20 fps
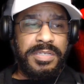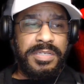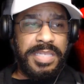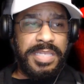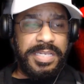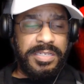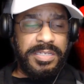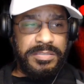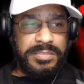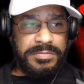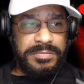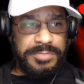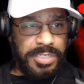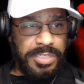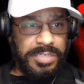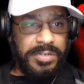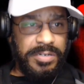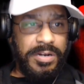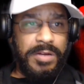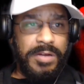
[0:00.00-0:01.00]
like
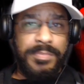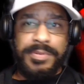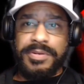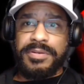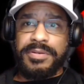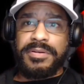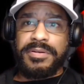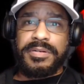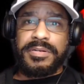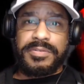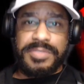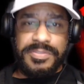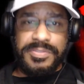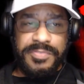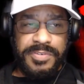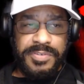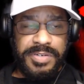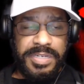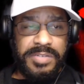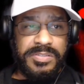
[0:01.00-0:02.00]
John Carpenter and
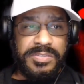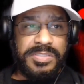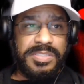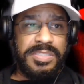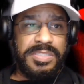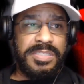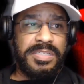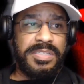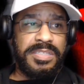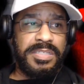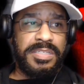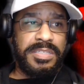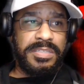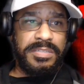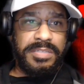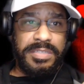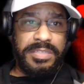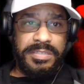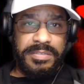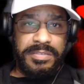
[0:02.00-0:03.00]
Christopher Nelson
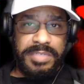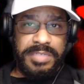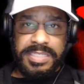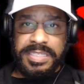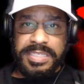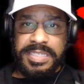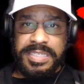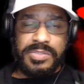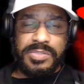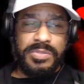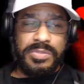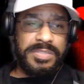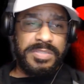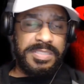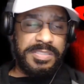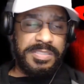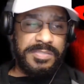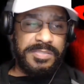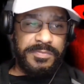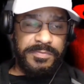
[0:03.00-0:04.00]
and Nick Castle, all
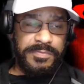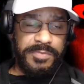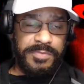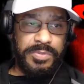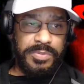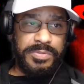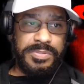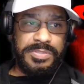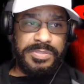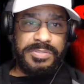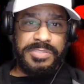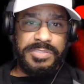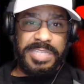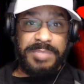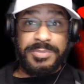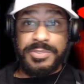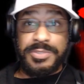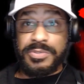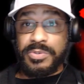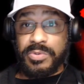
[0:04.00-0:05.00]
these folks,
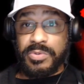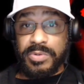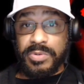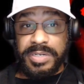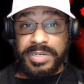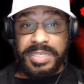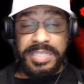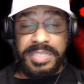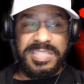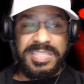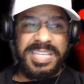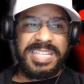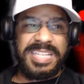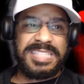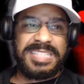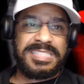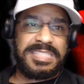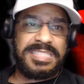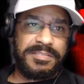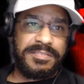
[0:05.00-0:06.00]
James Duke Courtney saying
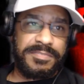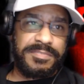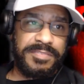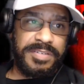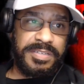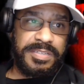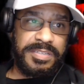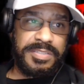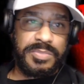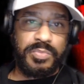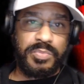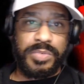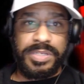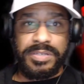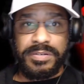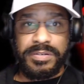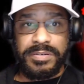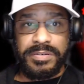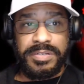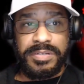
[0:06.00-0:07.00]
it's different, it's
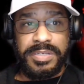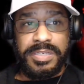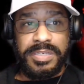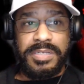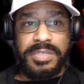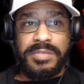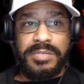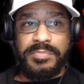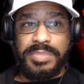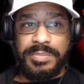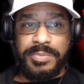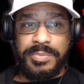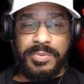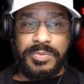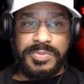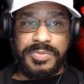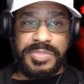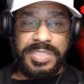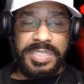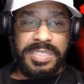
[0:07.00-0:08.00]
weird, people
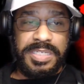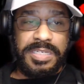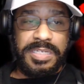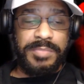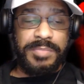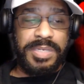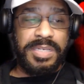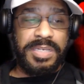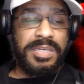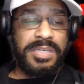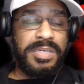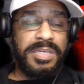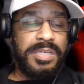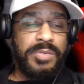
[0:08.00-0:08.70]
won't see it coming.